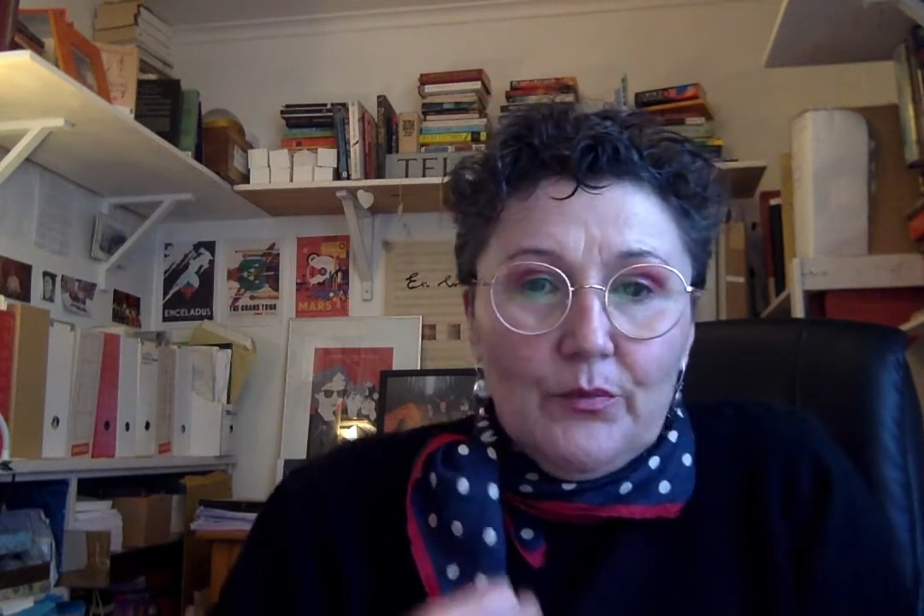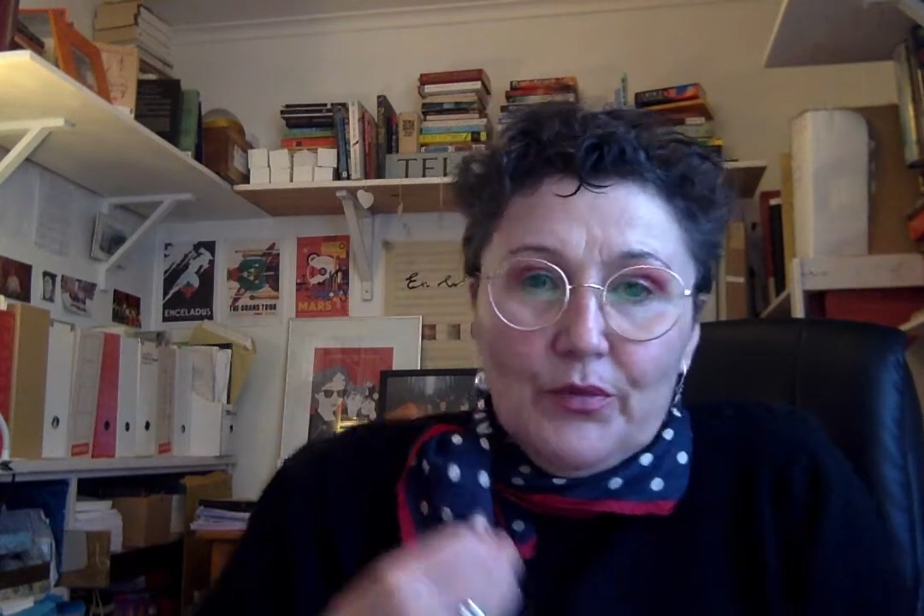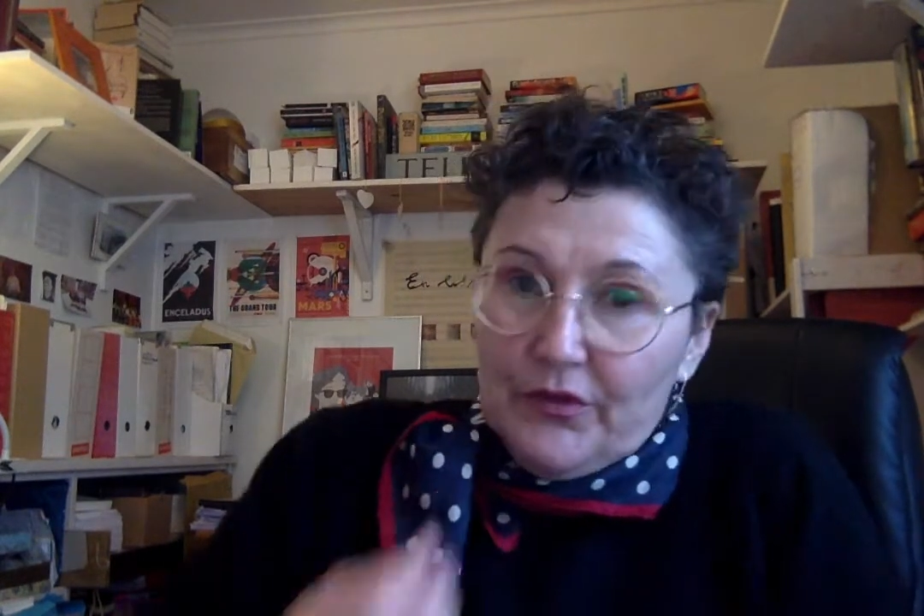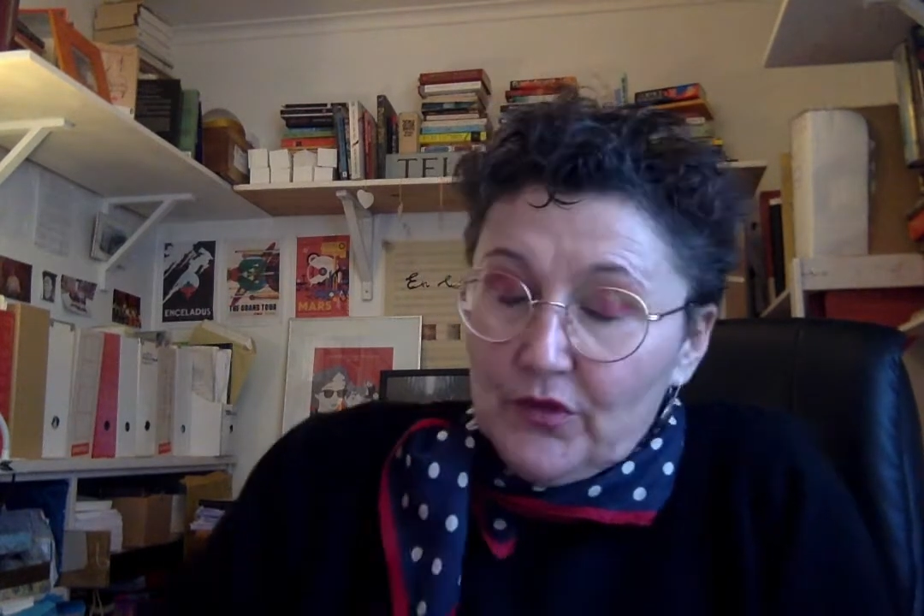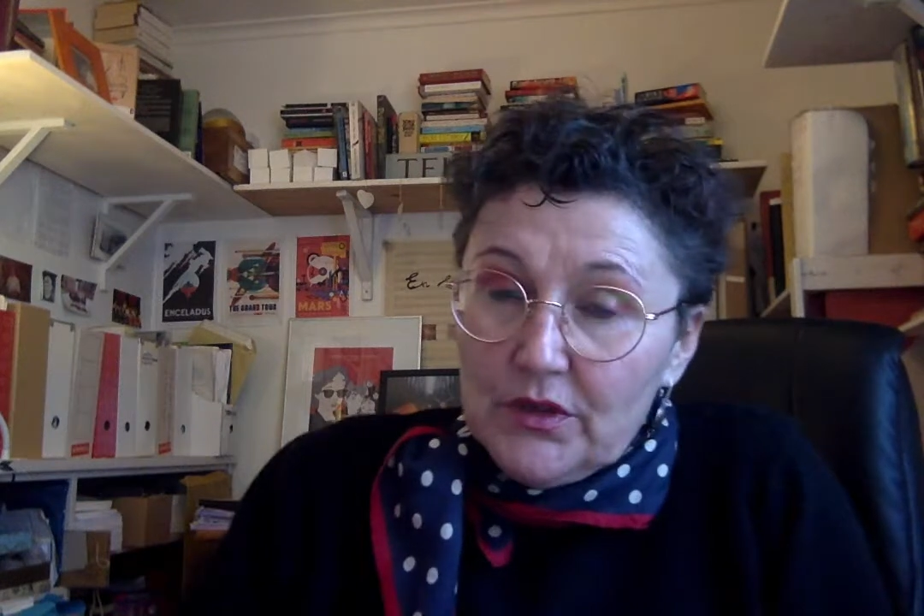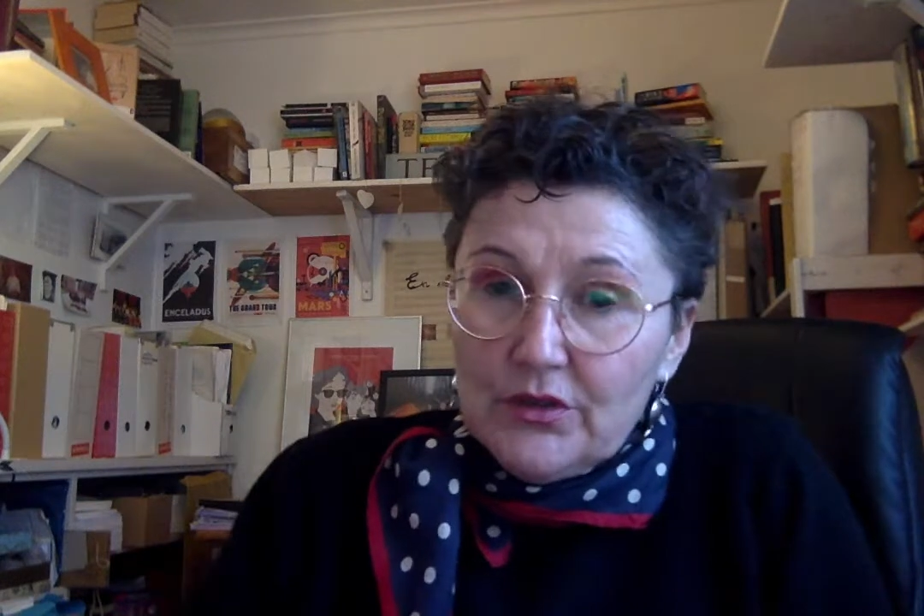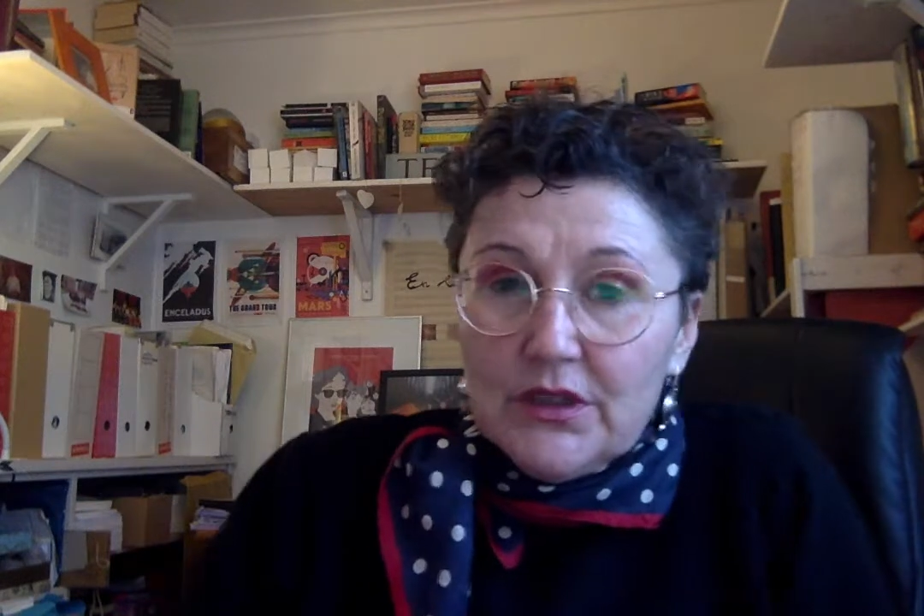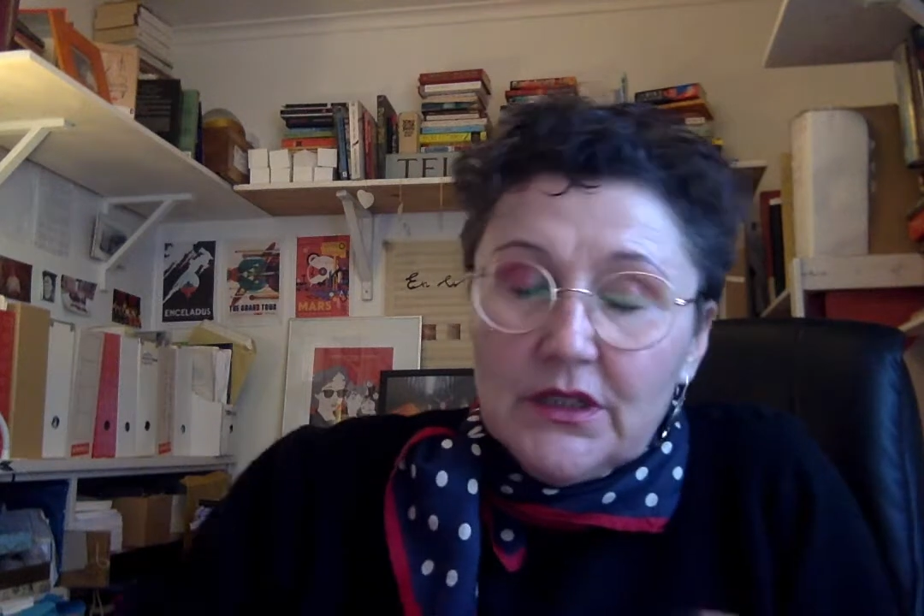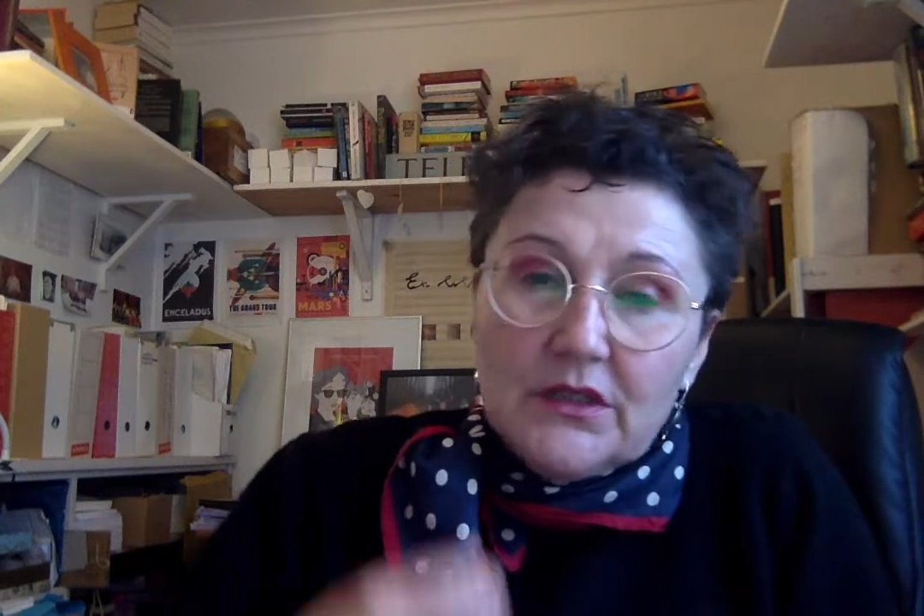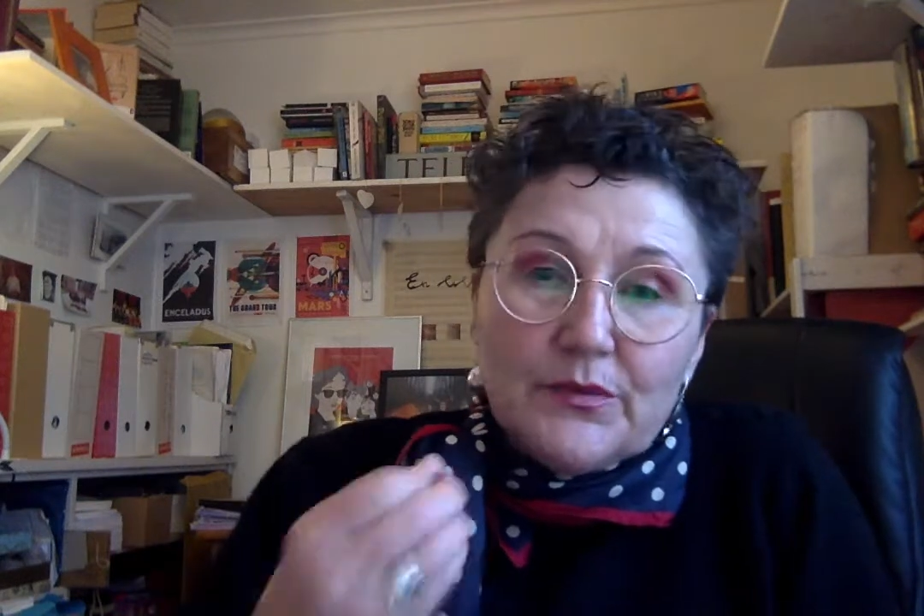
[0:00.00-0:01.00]
portfolio
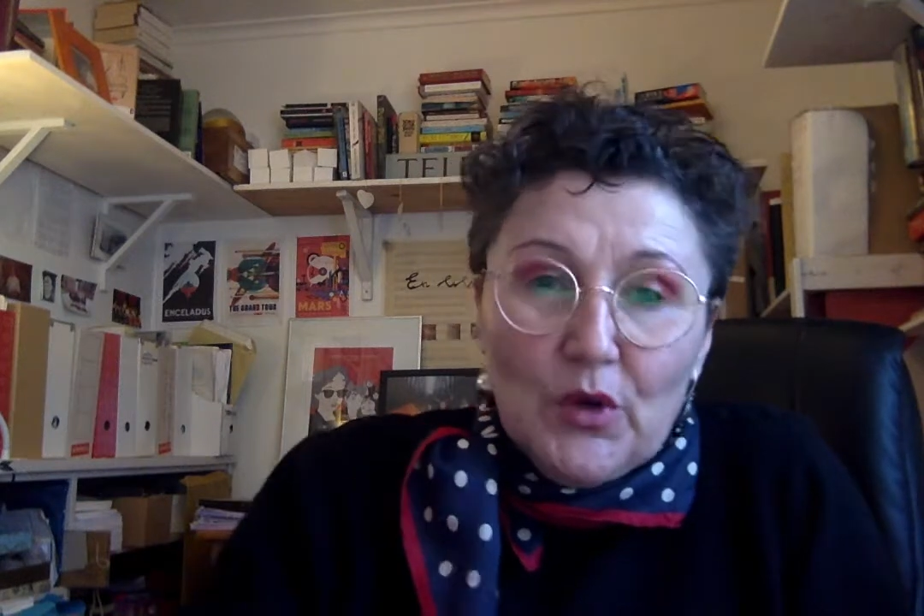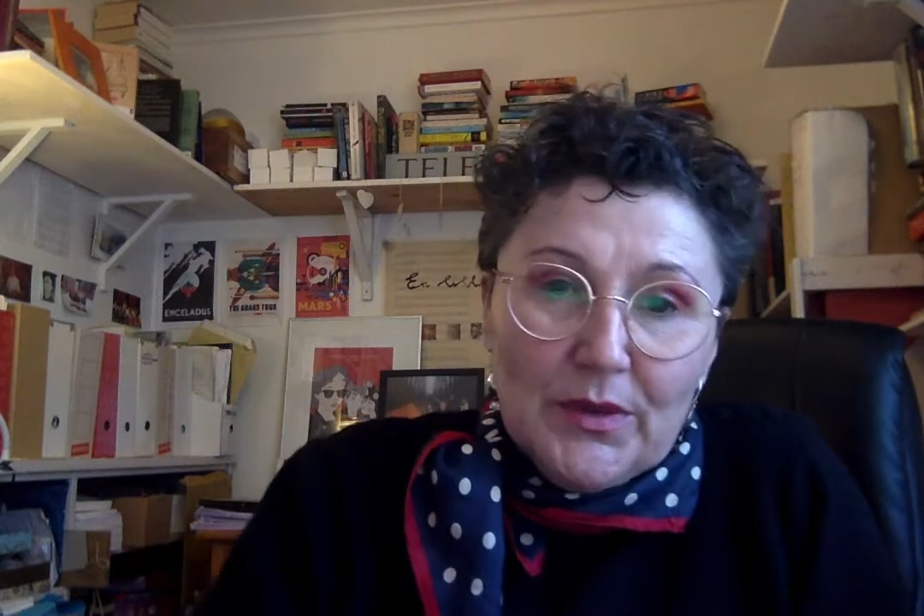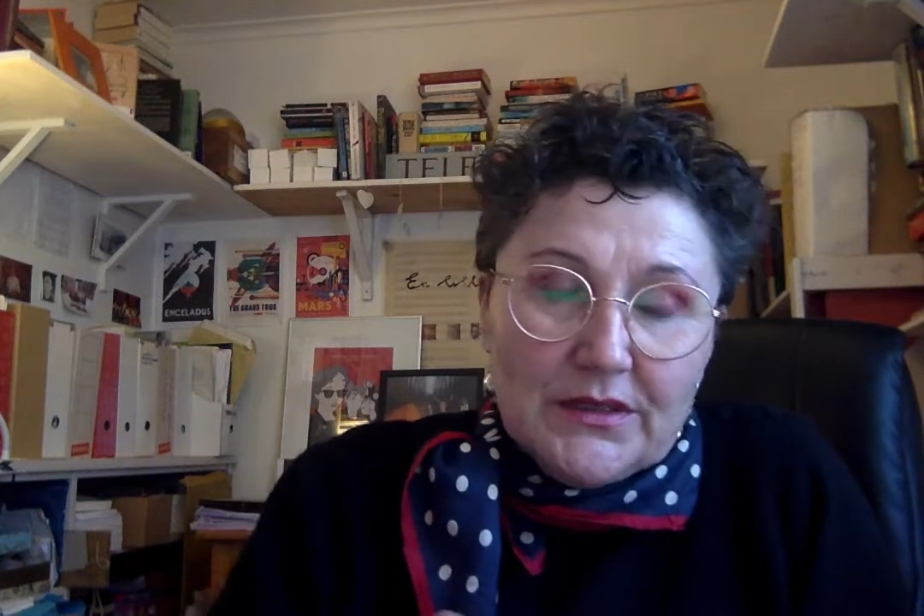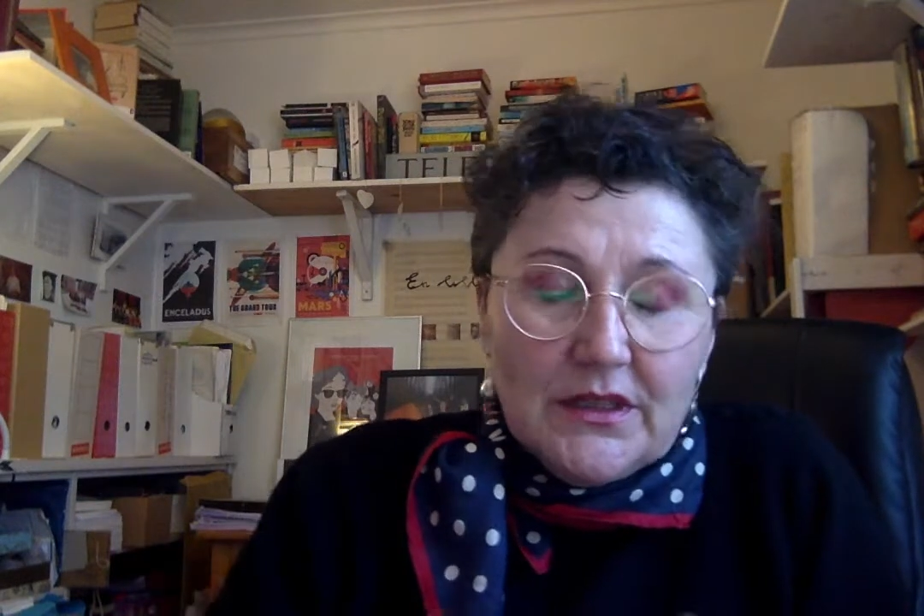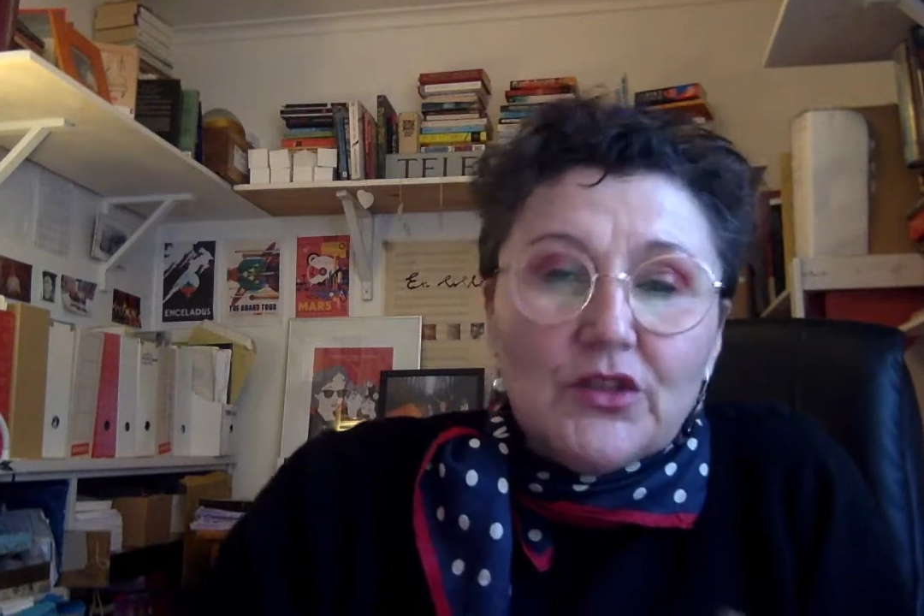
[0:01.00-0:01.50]
career, small business,